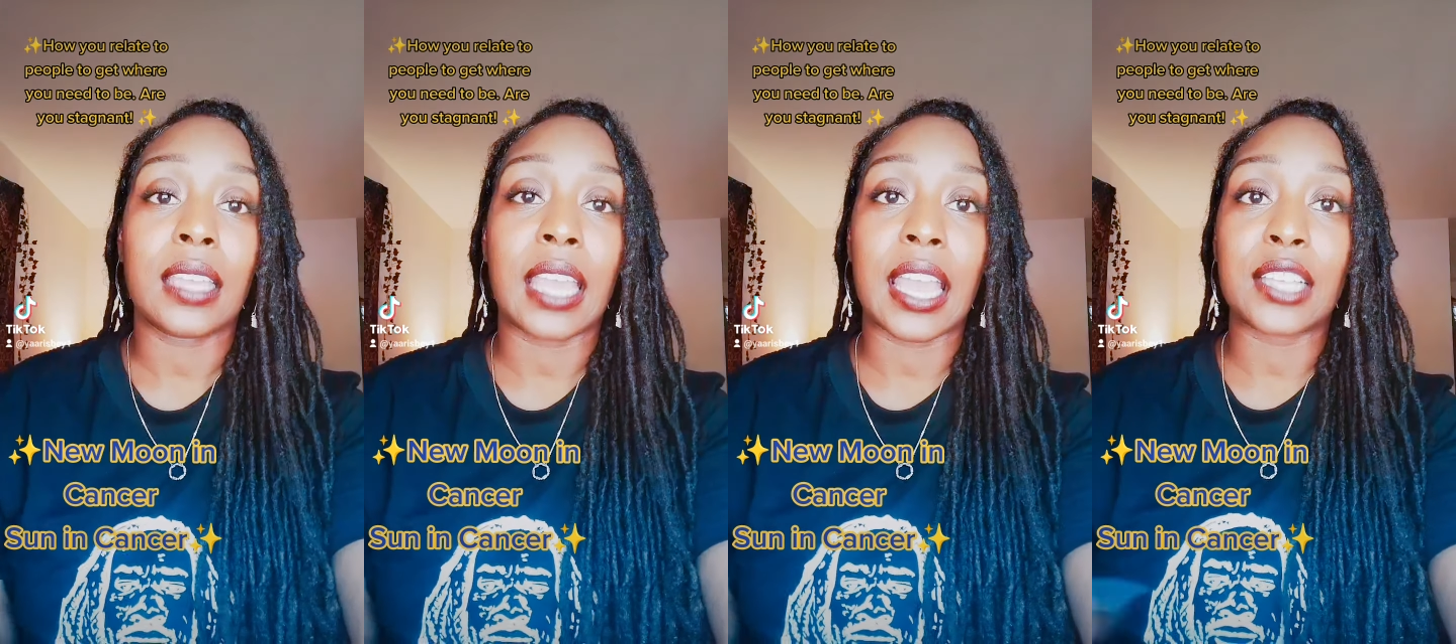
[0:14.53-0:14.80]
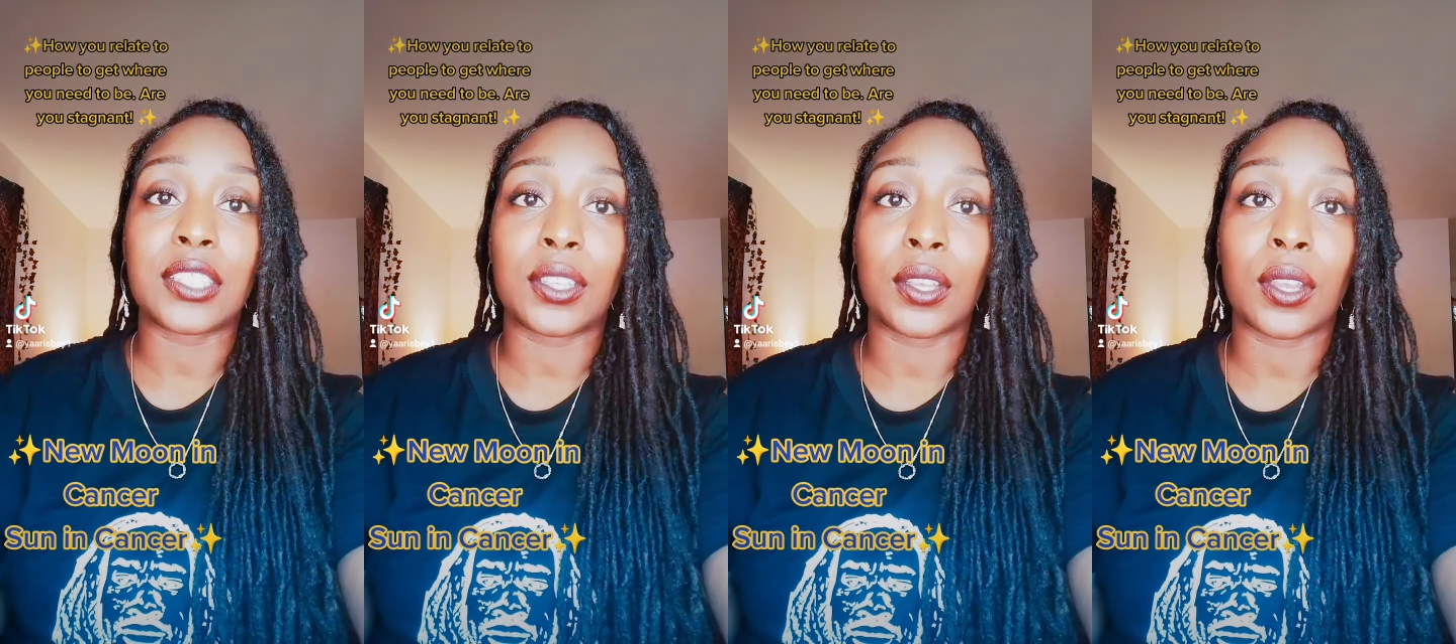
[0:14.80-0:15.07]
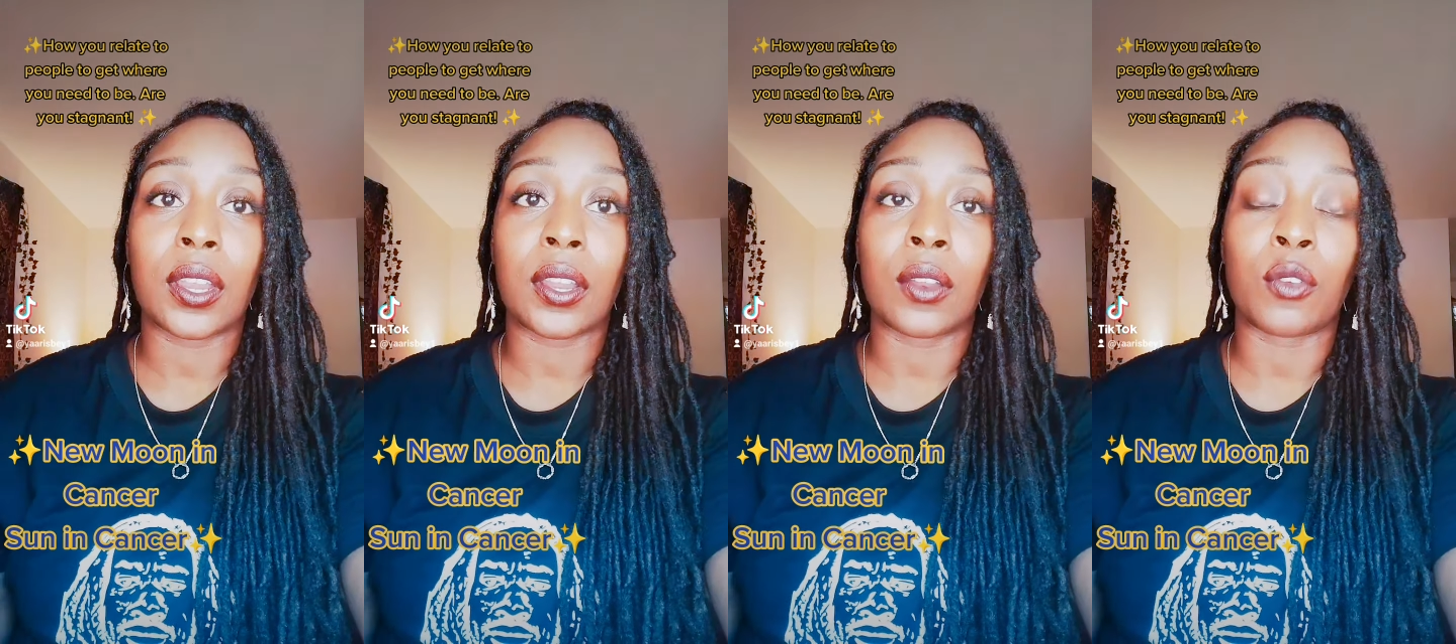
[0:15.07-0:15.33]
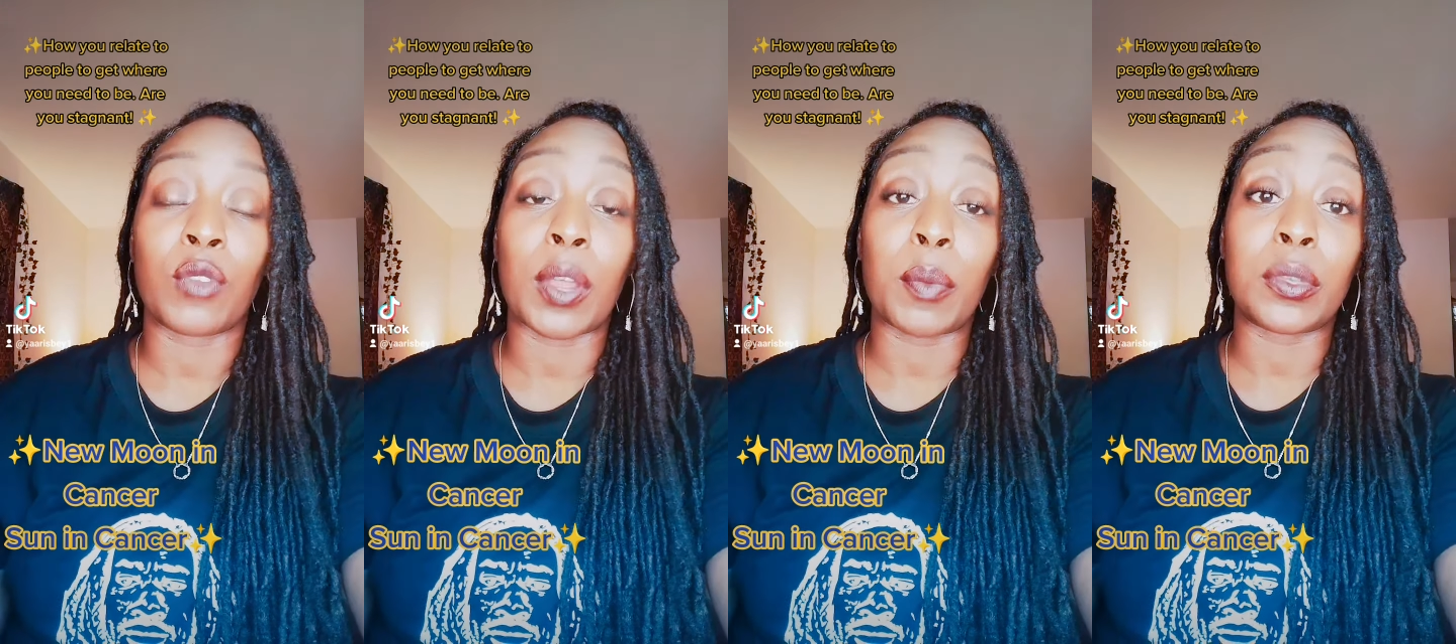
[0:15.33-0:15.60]

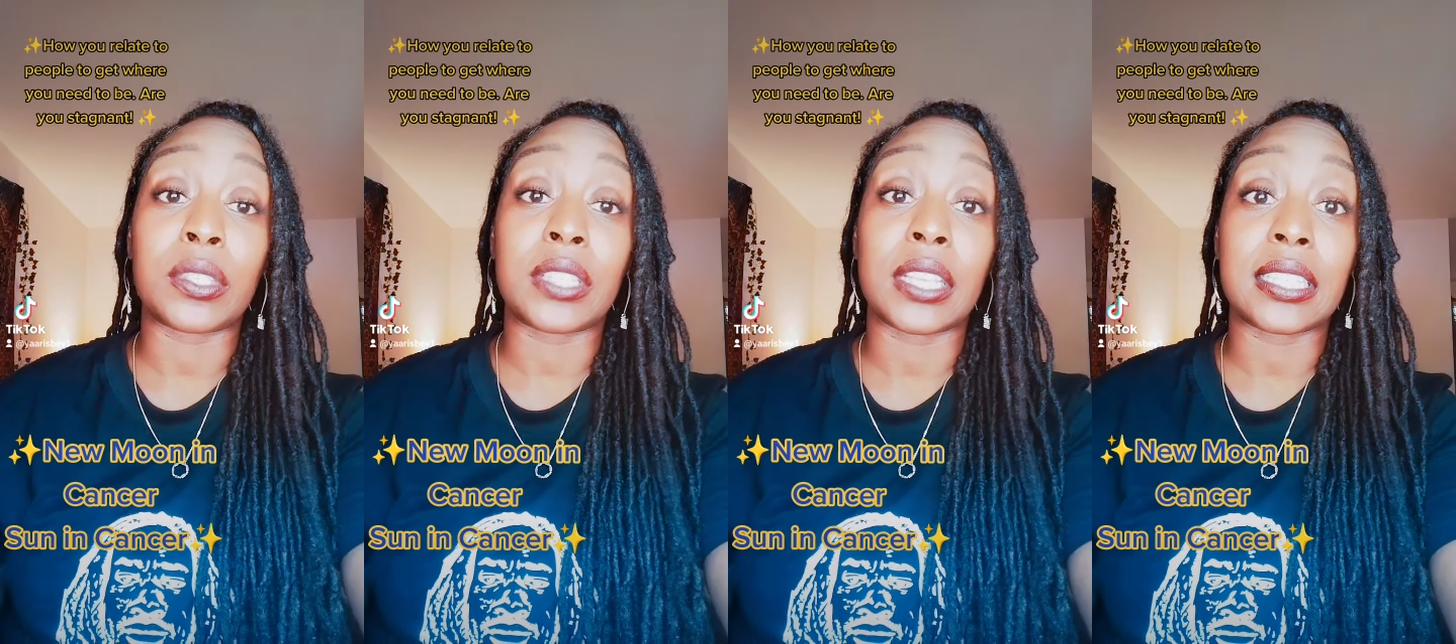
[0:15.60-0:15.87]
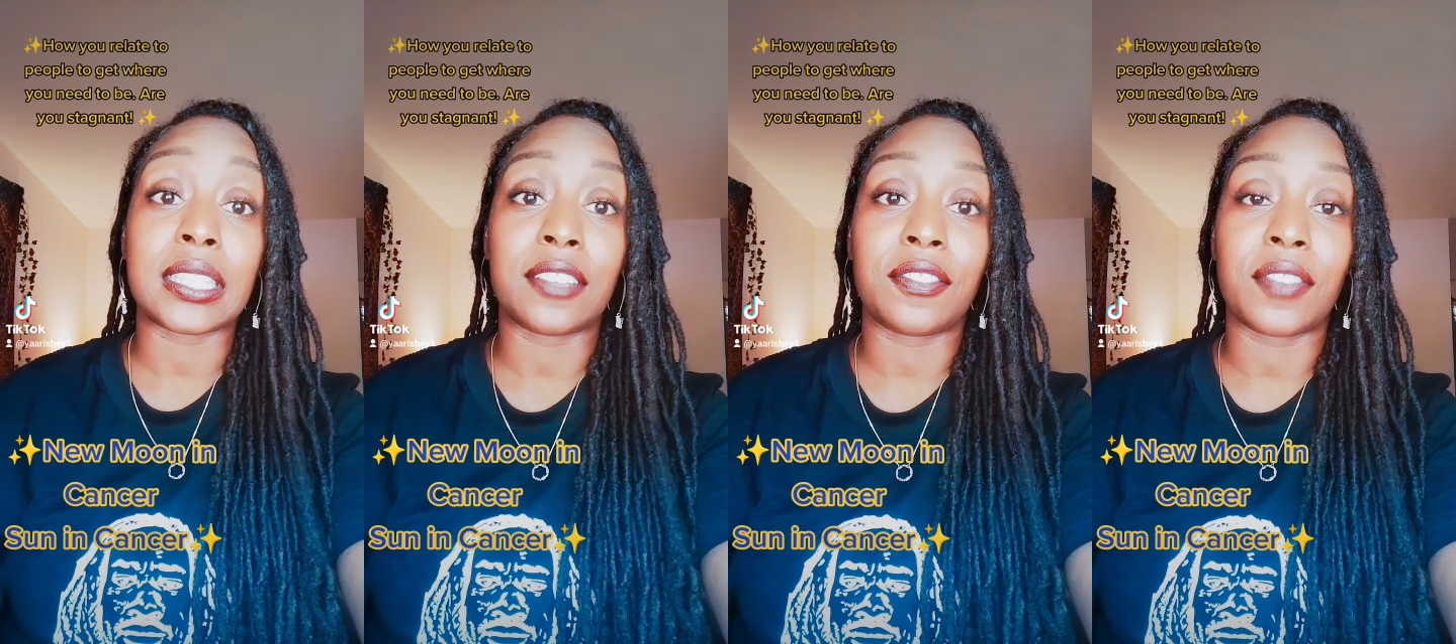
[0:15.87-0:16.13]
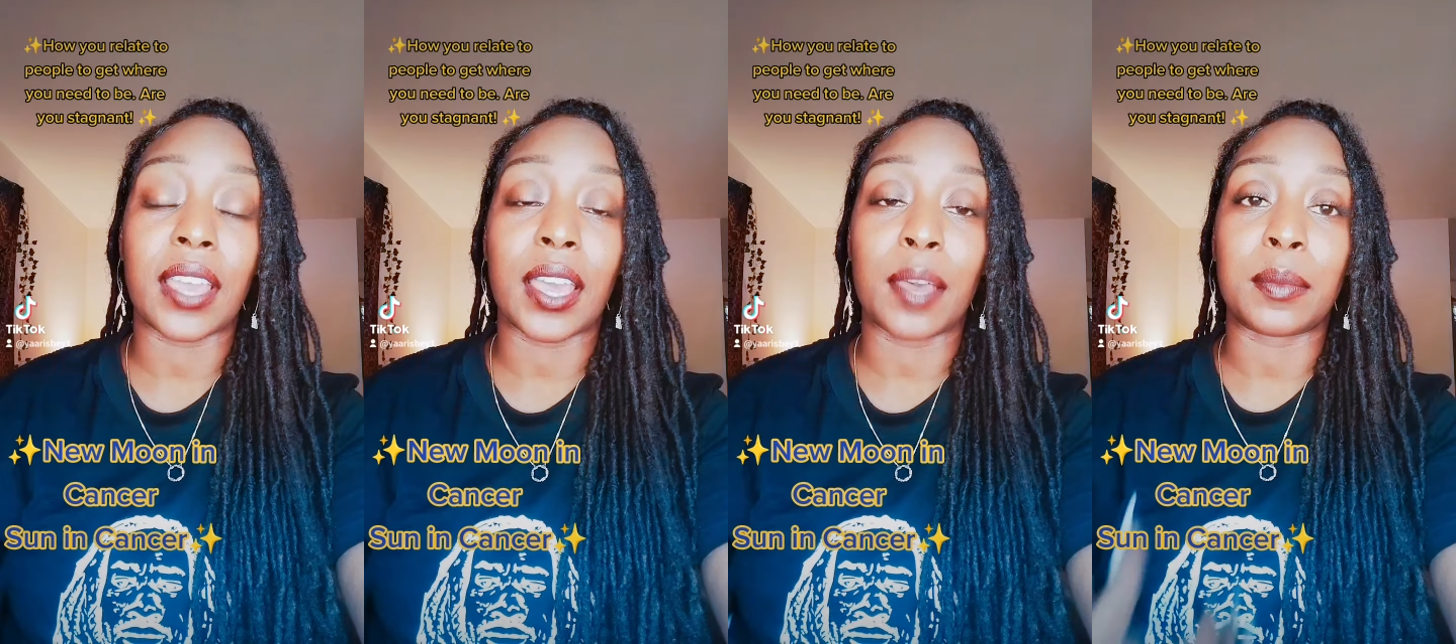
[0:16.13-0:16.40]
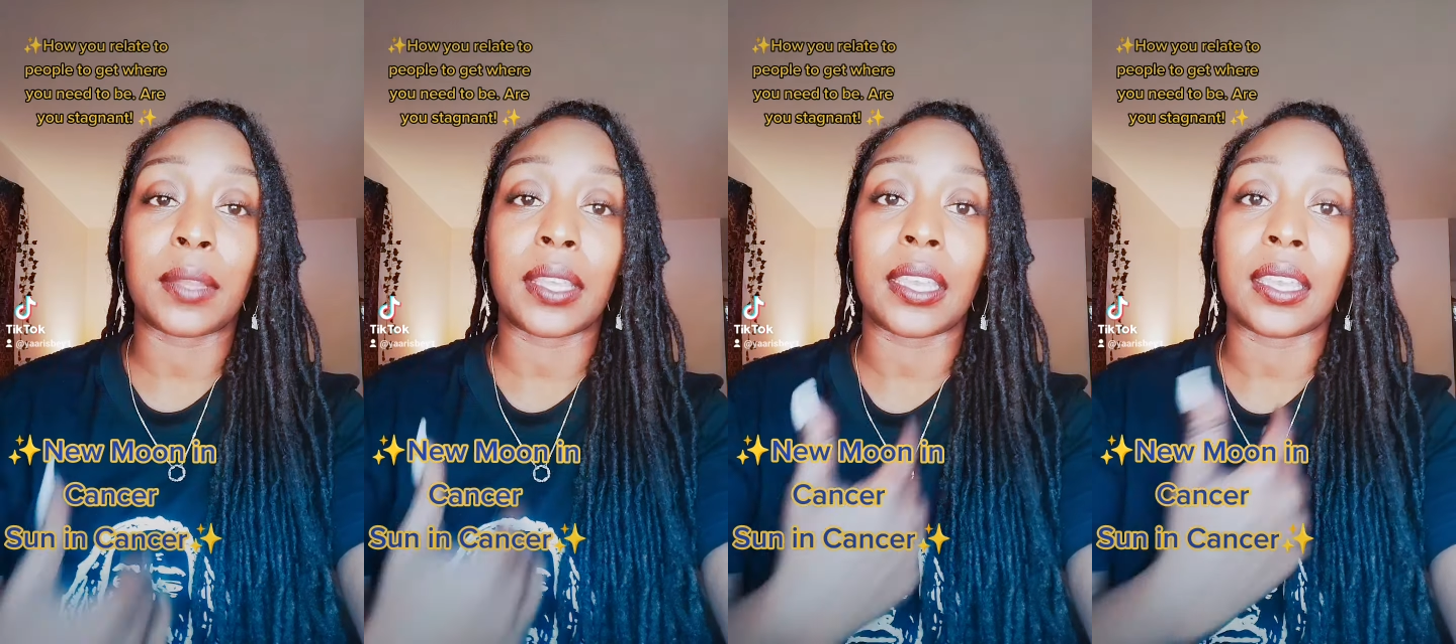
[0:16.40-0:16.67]
Cancer represents the
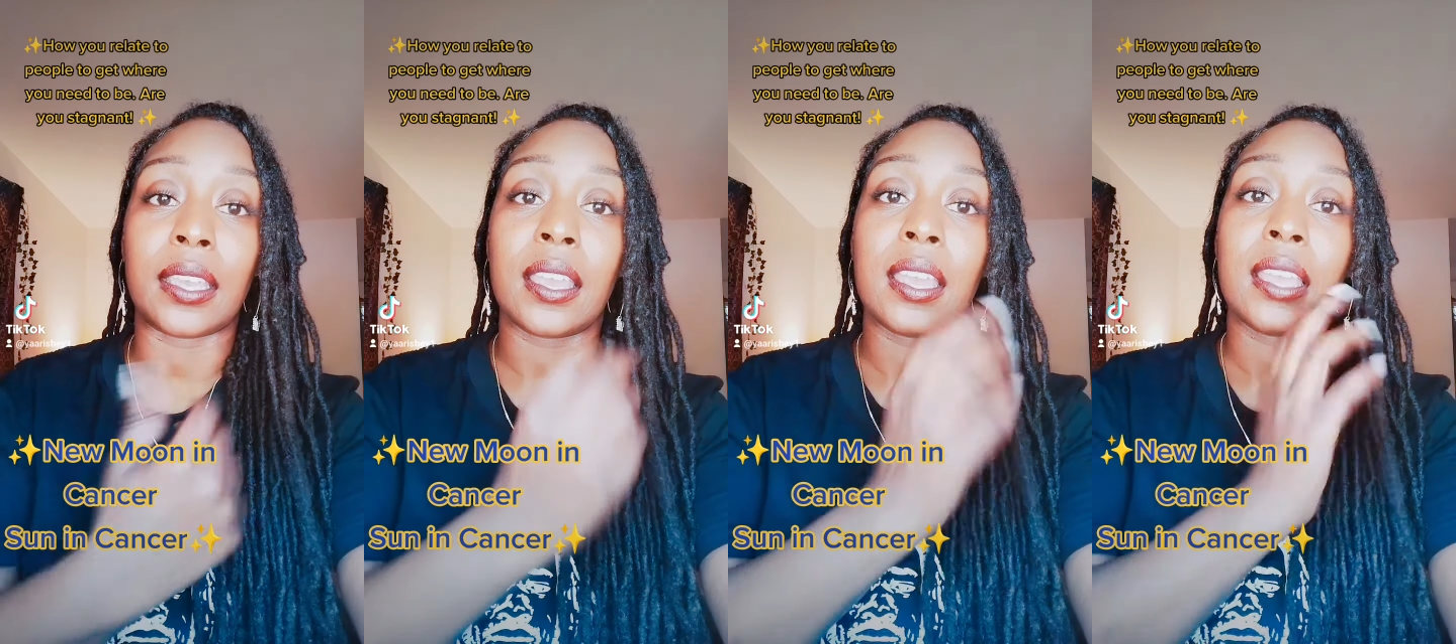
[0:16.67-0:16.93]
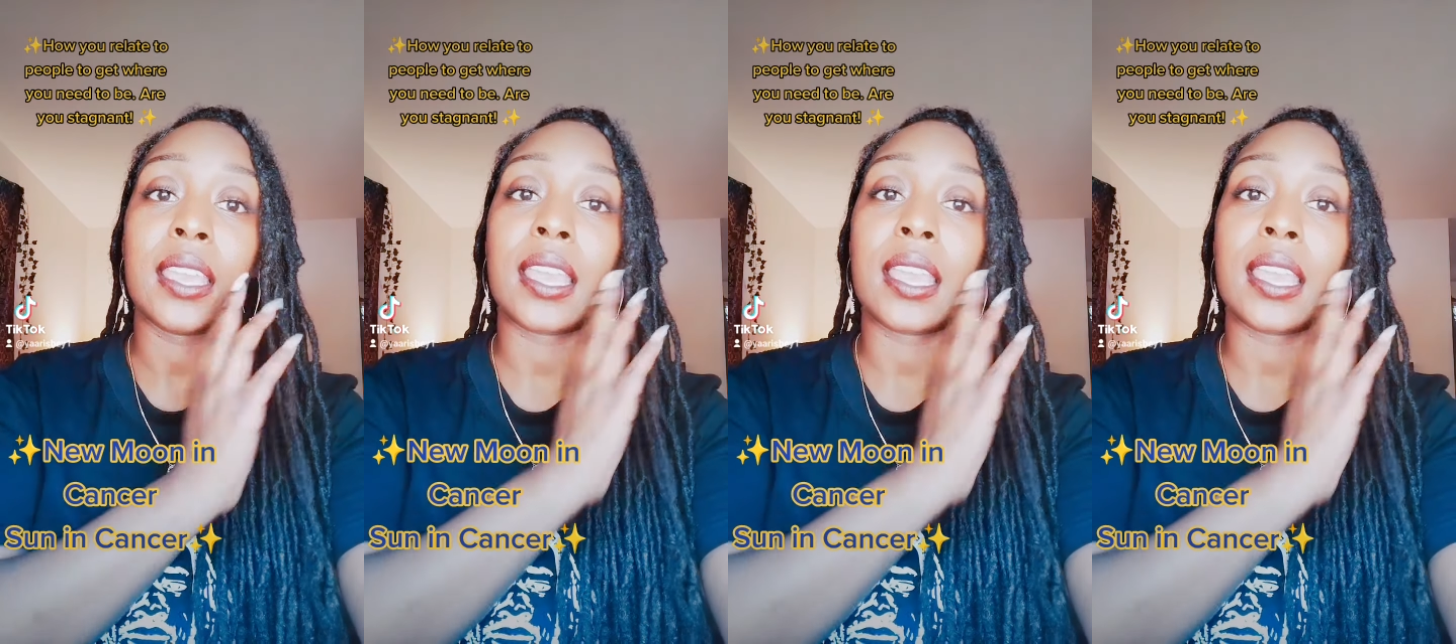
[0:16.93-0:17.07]
family.